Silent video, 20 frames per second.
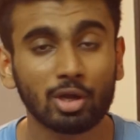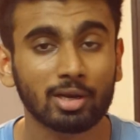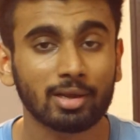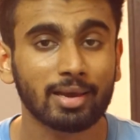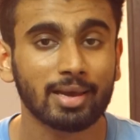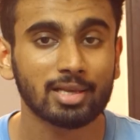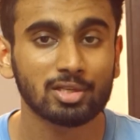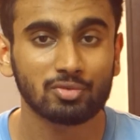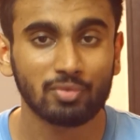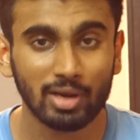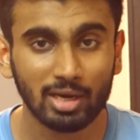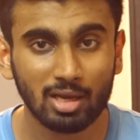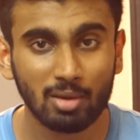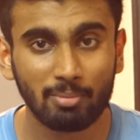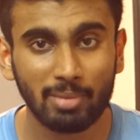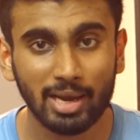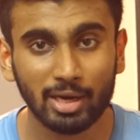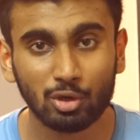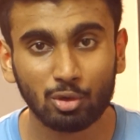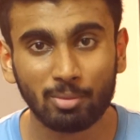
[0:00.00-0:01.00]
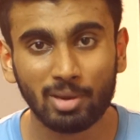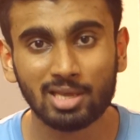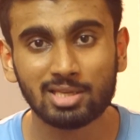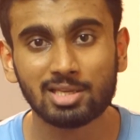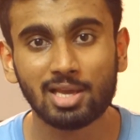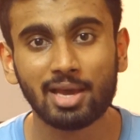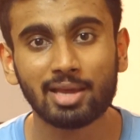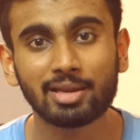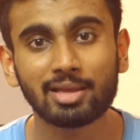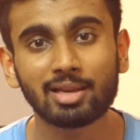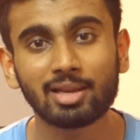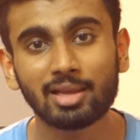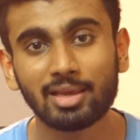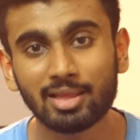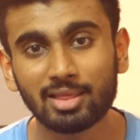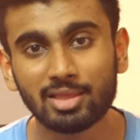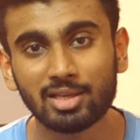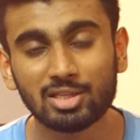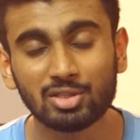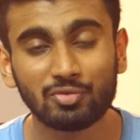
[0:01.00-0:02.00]
on, guys? Welcome back to my channel.
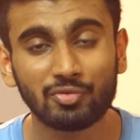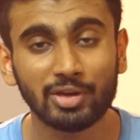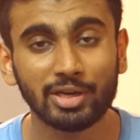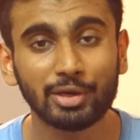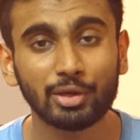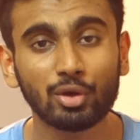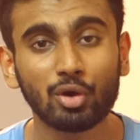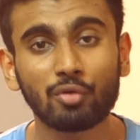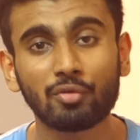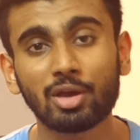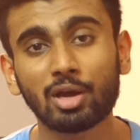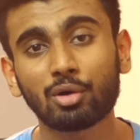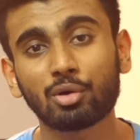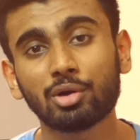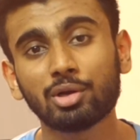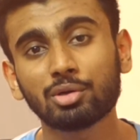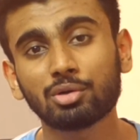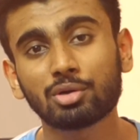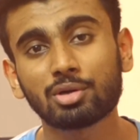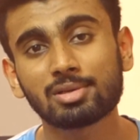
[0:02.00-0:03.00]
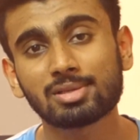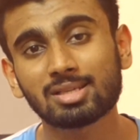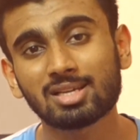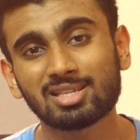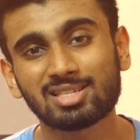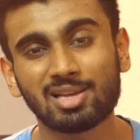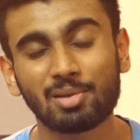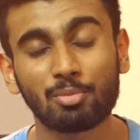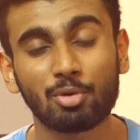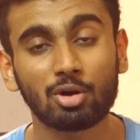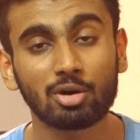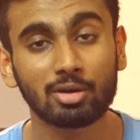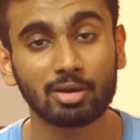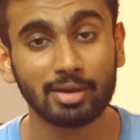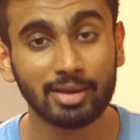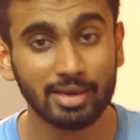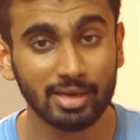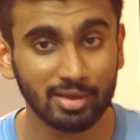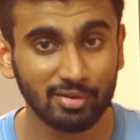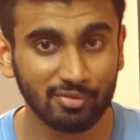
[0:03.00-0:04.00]
In this video we are going to discuss about
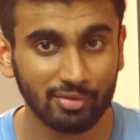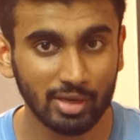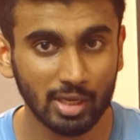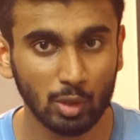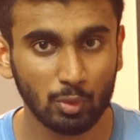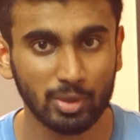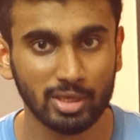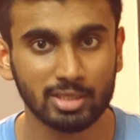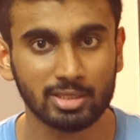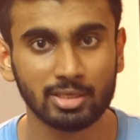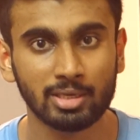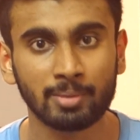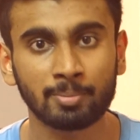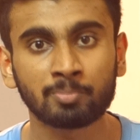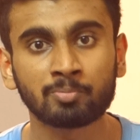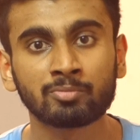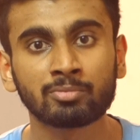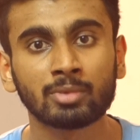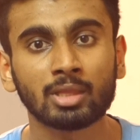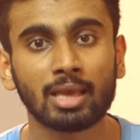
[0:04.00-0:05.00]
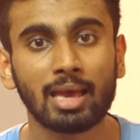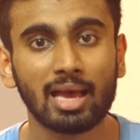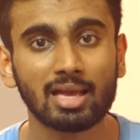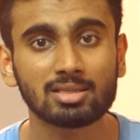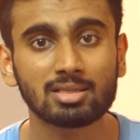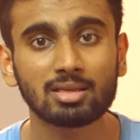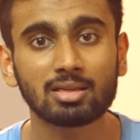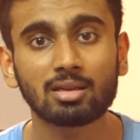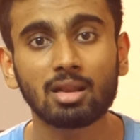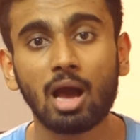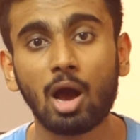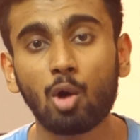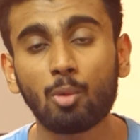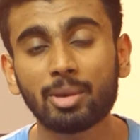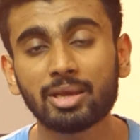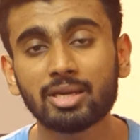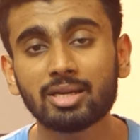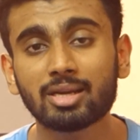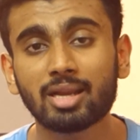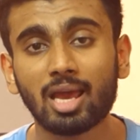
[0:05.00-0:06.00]
training frequency, as in how
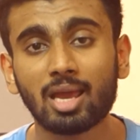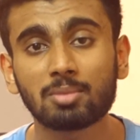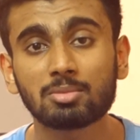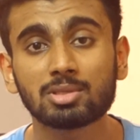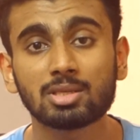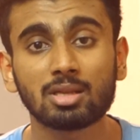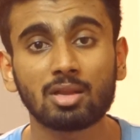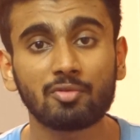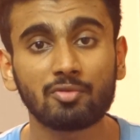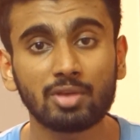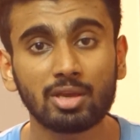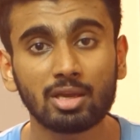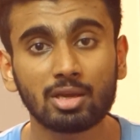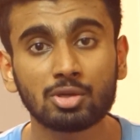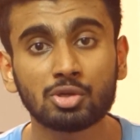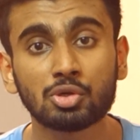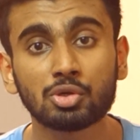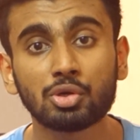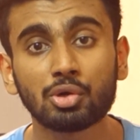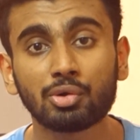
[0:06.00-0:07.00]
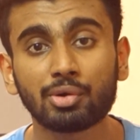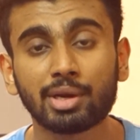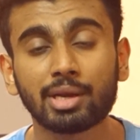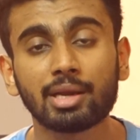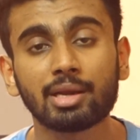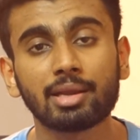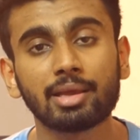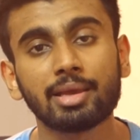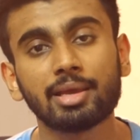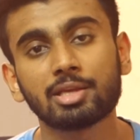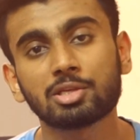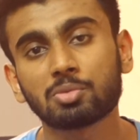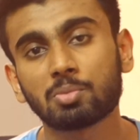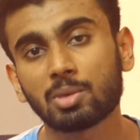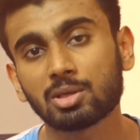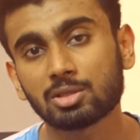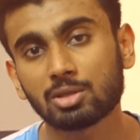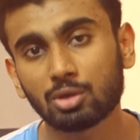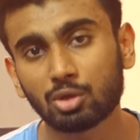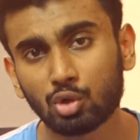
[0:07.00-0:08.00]
many times in a week should you train each
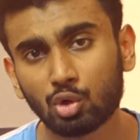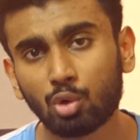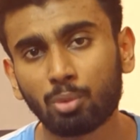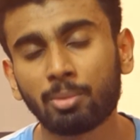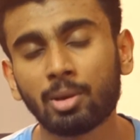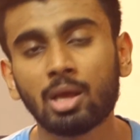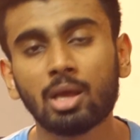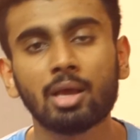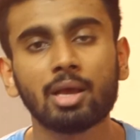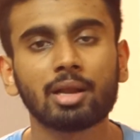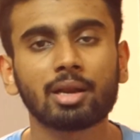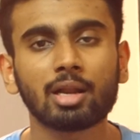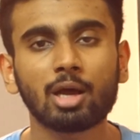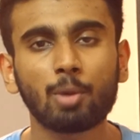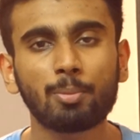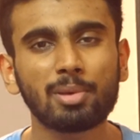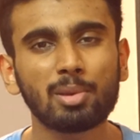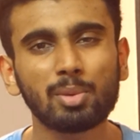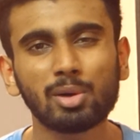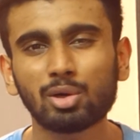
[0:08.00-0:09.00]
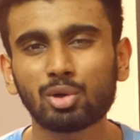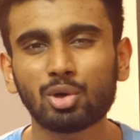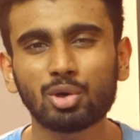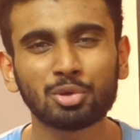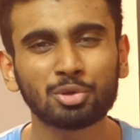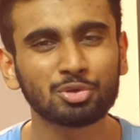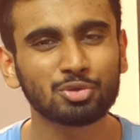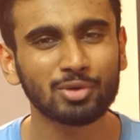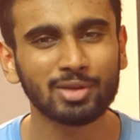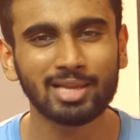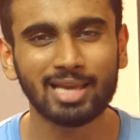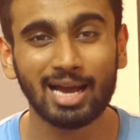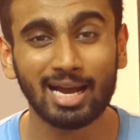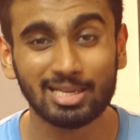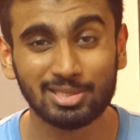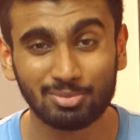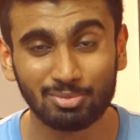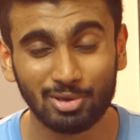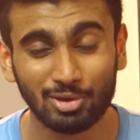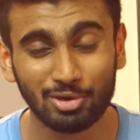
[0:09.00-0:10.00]
muscle group. Now people don't usually
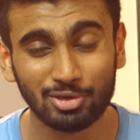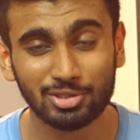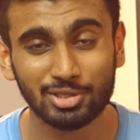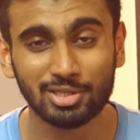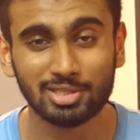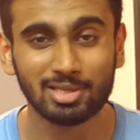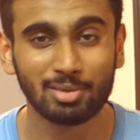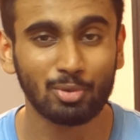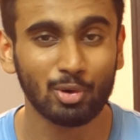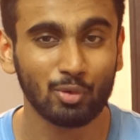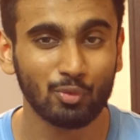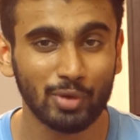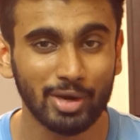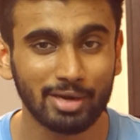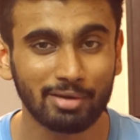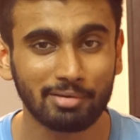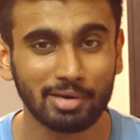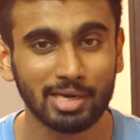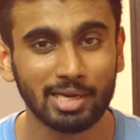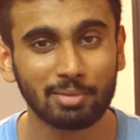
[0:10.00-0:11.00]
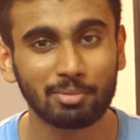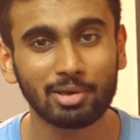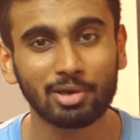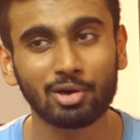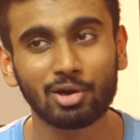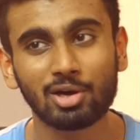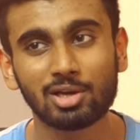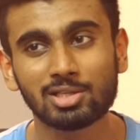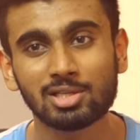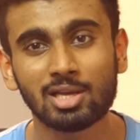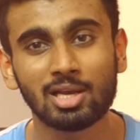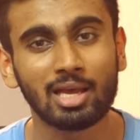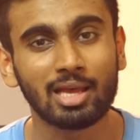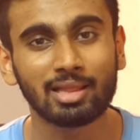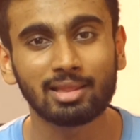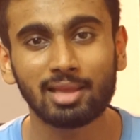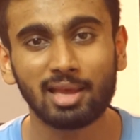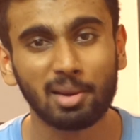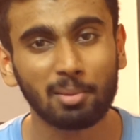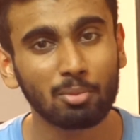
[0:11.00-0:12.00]
ask me questions about weight training because
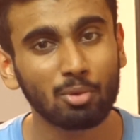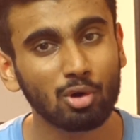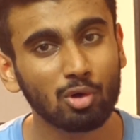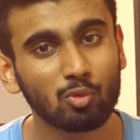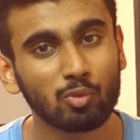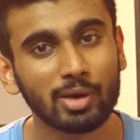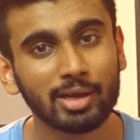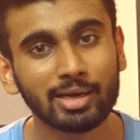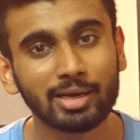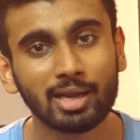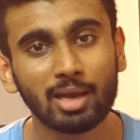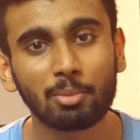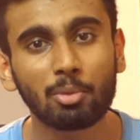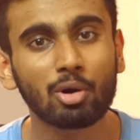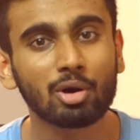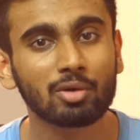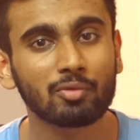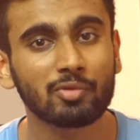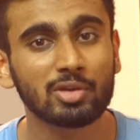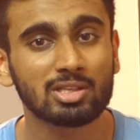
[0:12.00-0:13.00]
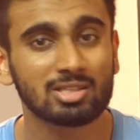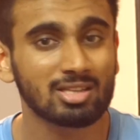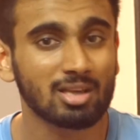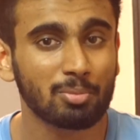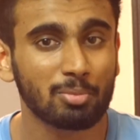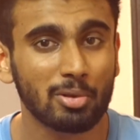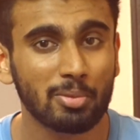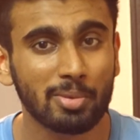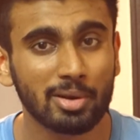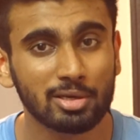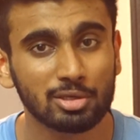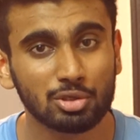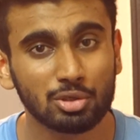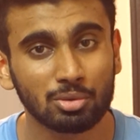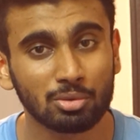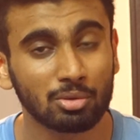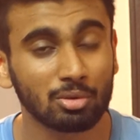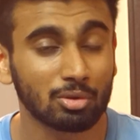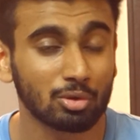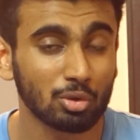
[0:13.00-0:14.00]
they are more worried about which supplements
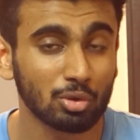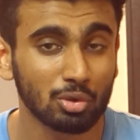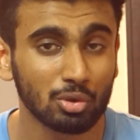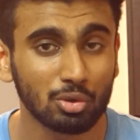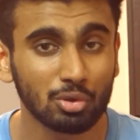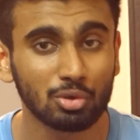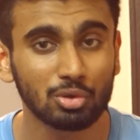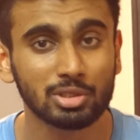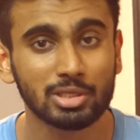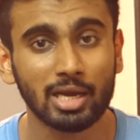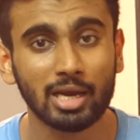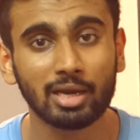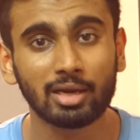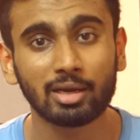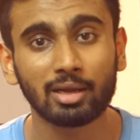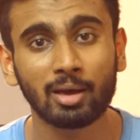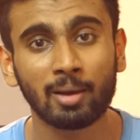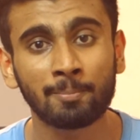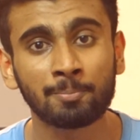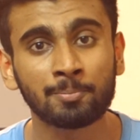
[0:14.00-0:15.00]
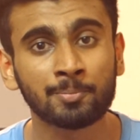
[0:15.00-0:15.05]
to use and